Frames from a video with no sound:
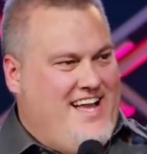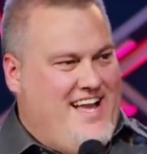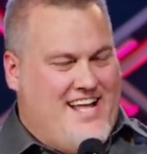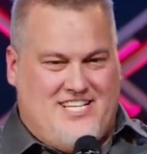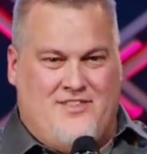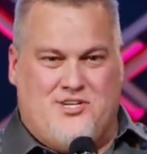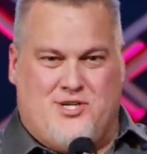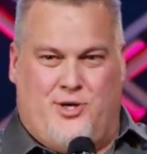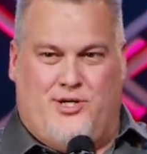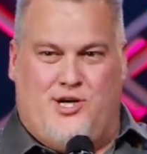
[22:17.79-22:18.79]
Hands on their
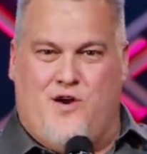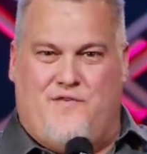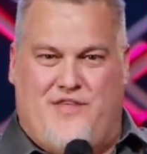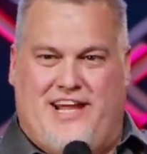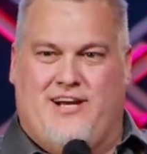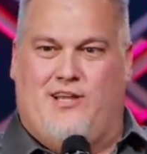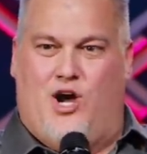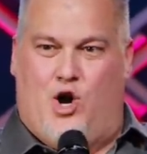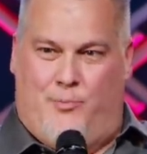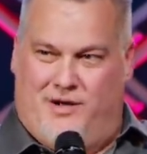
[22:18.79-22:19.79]
shoulder, go for the
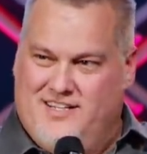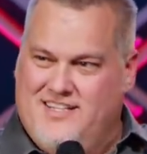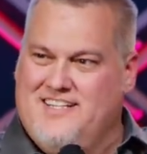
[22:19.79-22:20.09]
earlobe.